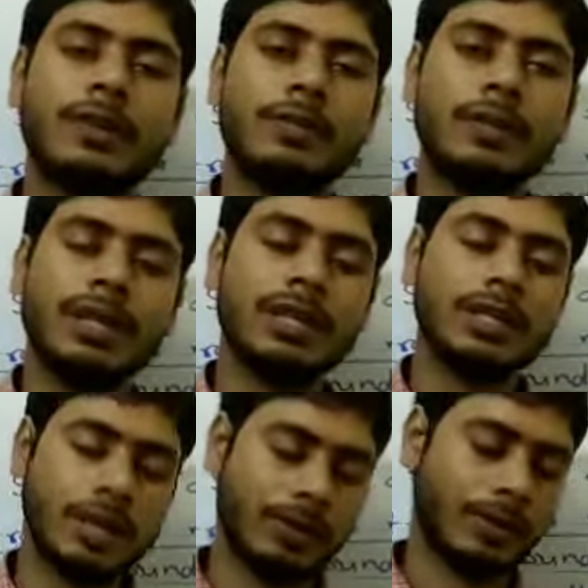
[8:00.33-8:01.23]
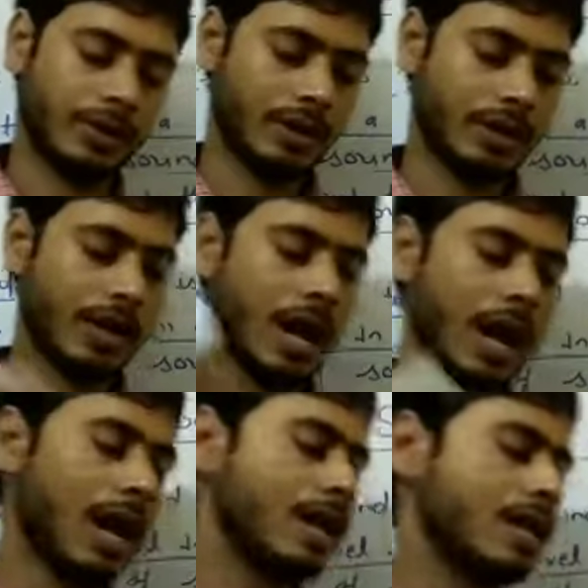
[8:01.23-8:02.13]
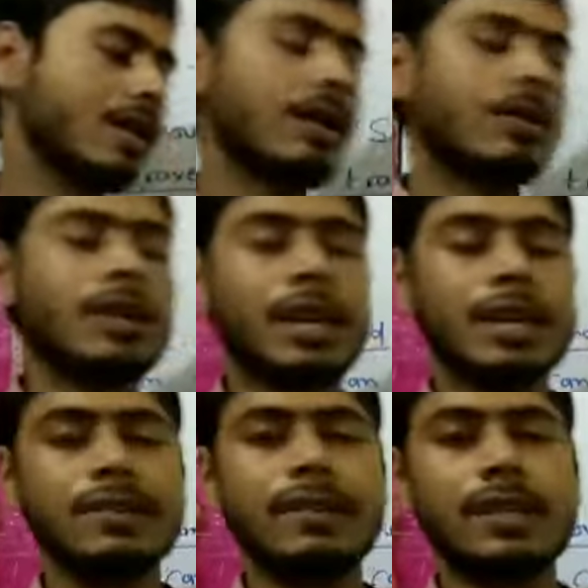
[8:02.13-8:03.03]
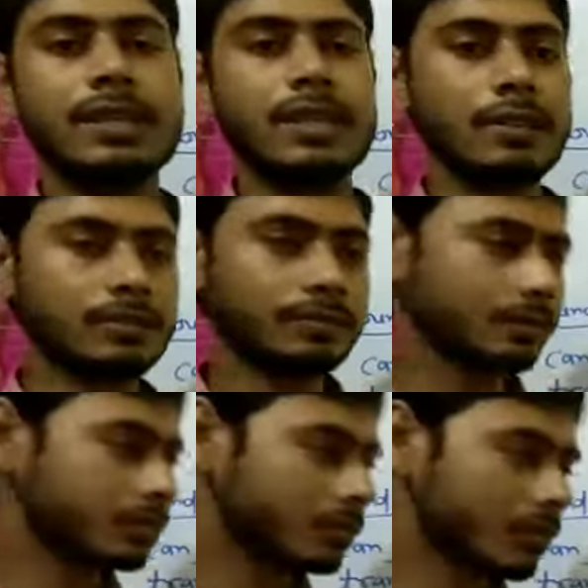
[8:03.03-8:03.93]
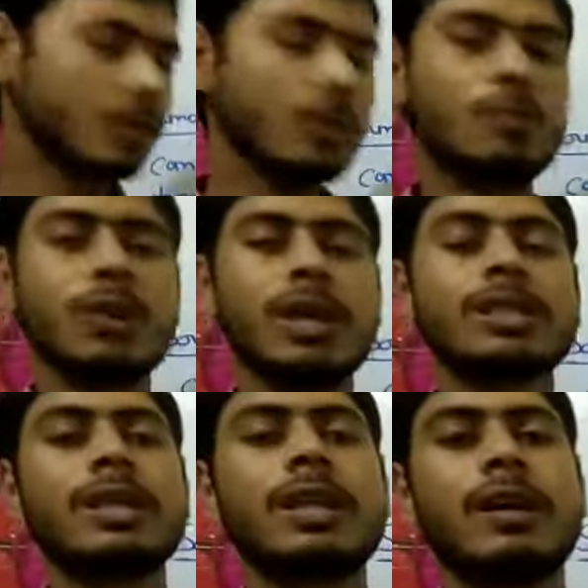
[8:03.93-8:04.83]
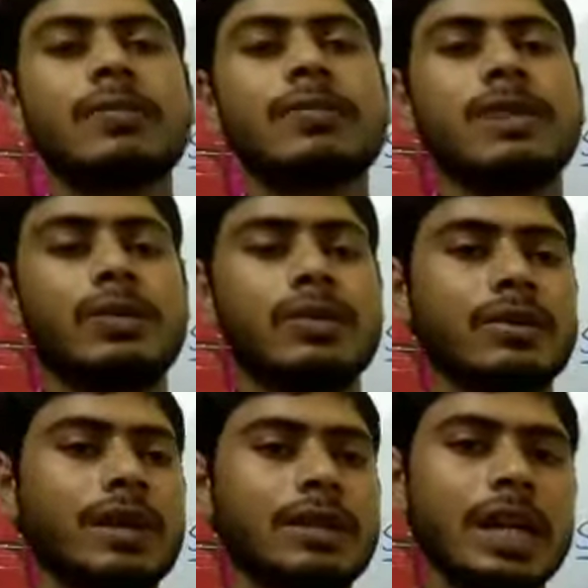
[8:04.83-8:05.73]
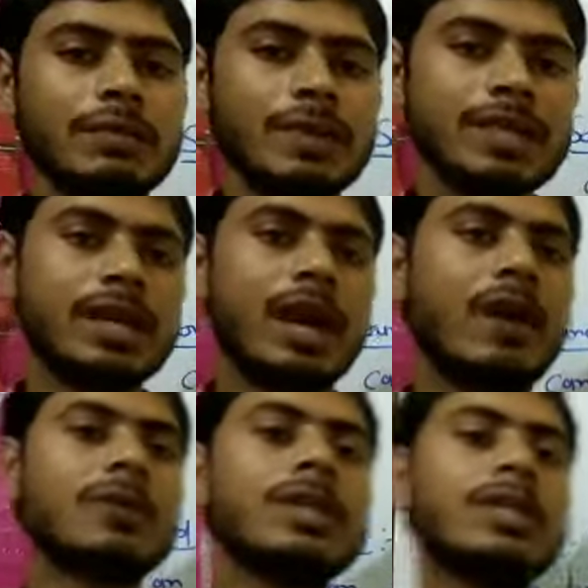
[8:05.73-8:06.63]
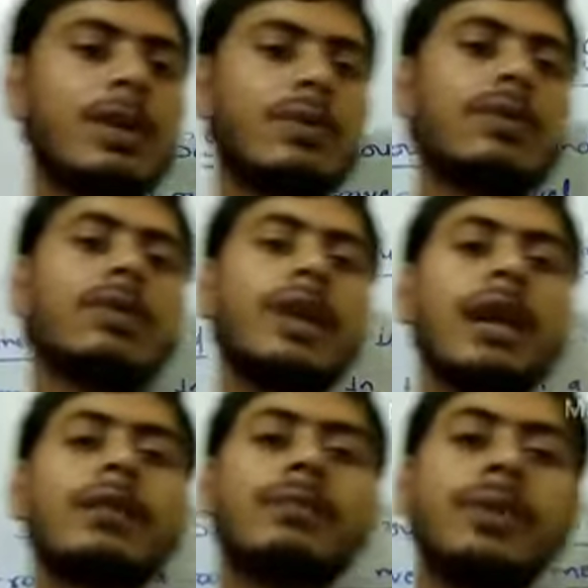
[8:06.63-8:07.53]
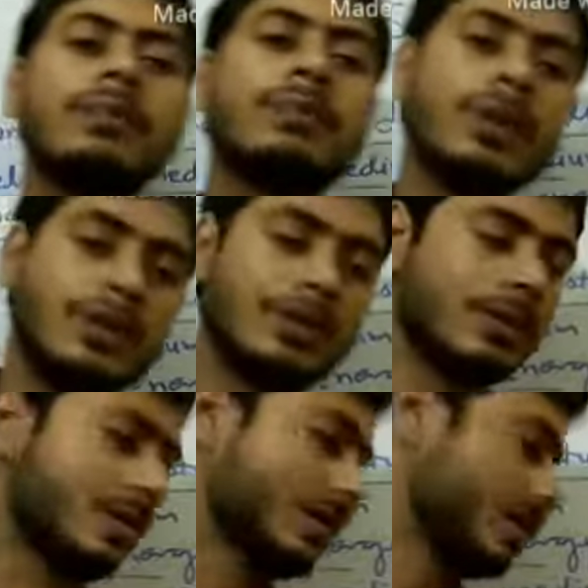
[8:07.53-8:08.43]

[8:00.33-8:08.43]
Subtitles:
of the sound. And now the next one is the production of sound. That means how the sound can be produced.